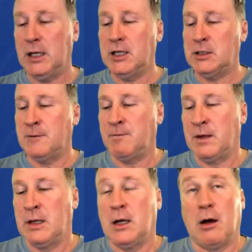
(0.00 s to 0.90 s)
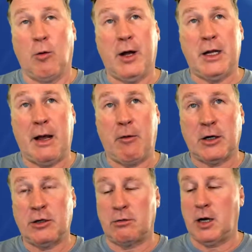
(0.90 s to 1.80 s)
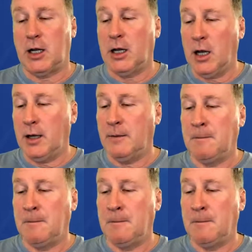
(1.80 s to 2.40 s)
is, what networks you're running on,